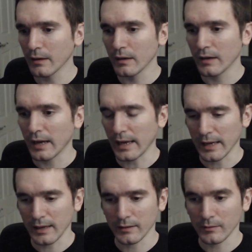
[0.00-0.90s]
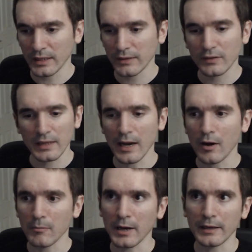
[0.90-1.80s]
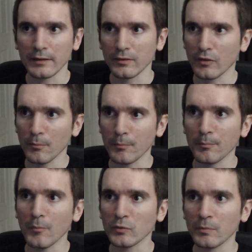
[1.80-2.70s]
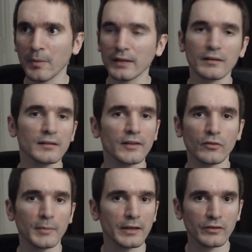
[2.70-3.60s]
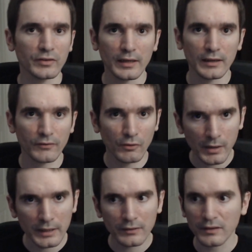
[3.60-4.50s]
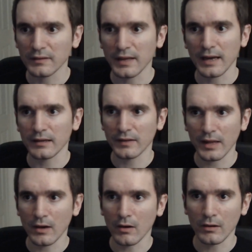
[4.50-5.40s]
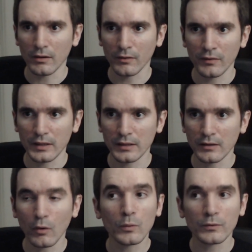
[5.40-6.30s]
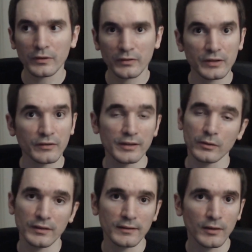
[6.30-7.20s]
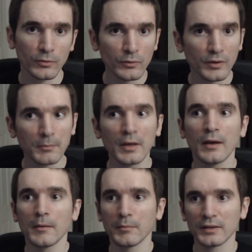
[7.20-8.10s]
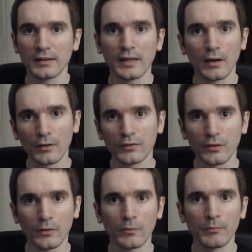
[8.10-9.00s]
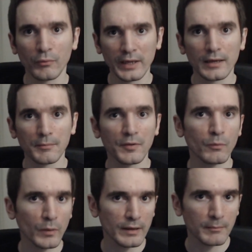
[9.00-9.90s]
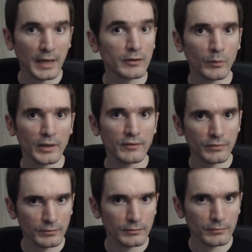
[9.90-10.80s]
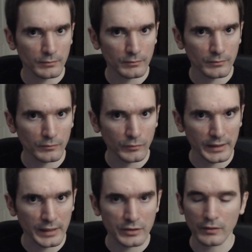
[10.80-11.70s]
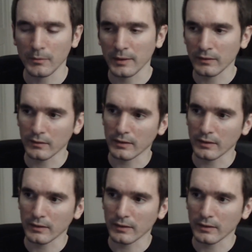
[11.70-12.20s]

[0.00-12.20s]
And even now, the most basic level of my understanding of the grates is that the holes are such that you can see through them, but that they also break up the microwave radiation. So basically that